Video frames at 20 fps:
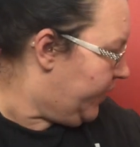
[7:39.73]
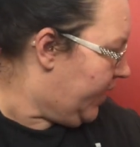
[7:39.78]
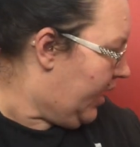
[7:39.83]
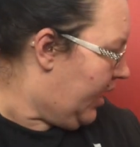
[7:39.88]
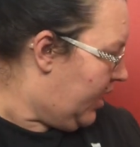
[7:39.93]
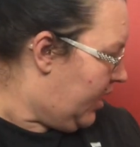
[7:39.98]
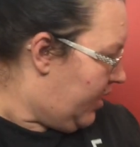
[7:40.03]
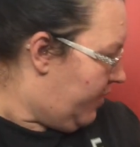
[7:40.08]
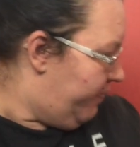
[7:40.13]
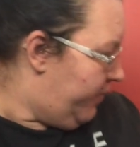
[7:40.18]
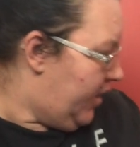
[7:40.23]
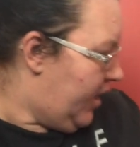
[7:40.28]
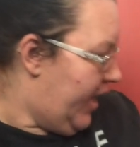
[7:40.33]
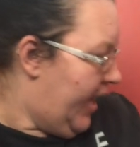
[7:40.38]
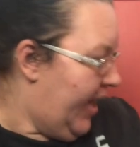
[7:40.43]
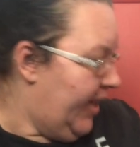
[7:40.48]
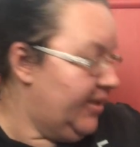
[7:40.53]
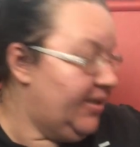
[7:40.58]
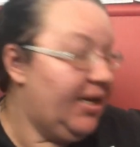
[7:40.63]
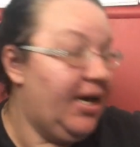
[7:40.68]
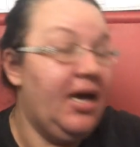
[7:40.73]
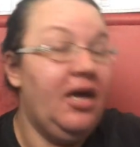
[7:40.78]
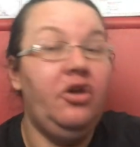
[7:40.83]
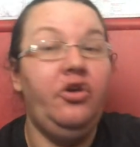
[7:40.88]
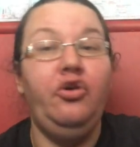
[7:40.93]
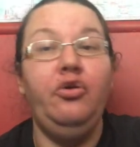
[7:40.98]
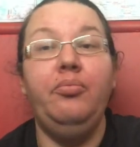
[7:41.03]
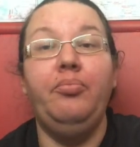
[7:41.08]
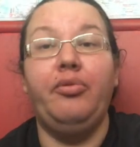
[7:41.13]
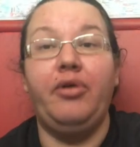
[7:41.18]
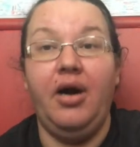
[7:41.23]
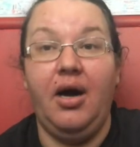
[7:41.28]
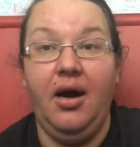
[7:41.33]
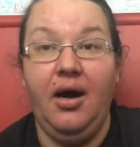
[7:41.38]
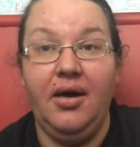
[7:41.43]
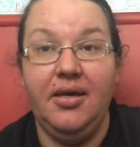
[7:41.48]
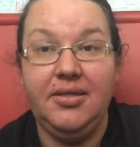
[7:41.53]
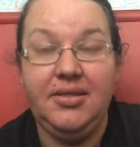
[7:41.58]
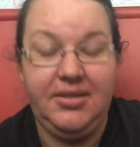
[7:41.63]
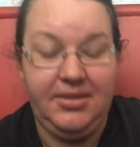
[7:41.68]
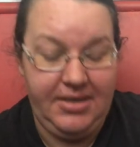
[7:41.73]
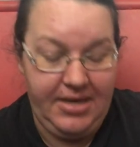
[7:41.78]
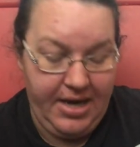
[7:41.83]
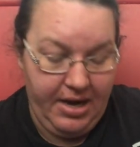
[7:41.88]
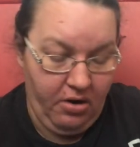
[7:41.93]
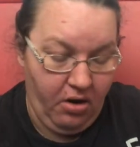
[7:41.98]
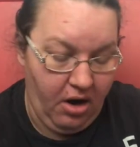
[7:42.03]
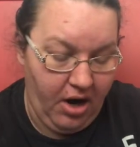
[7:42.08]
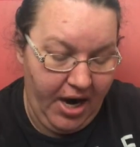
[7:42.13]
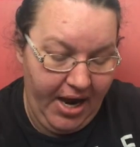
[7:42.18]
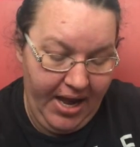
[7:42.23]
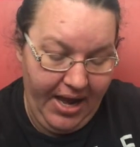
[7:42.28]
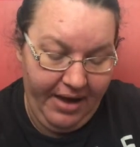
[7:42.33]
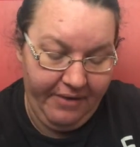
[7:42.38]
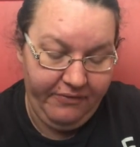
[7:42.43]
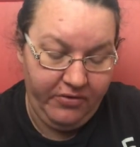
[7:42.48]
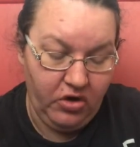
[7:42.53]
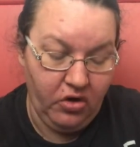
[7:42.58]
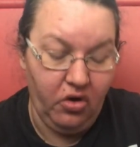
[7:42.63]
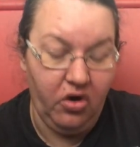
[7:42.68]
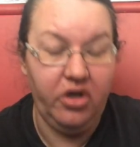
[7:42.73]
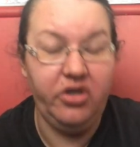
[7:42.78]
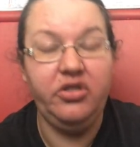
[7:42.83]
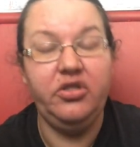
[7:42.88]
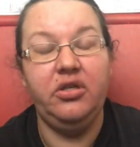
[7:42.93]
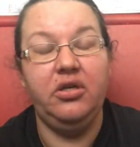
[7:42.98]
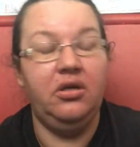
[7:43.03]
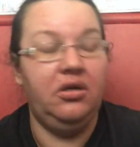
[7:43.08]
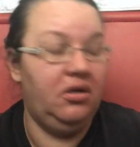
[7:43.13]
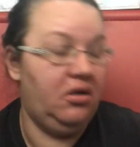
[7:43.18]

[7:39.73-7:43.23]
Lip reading: I had to get new bras. Now, I have not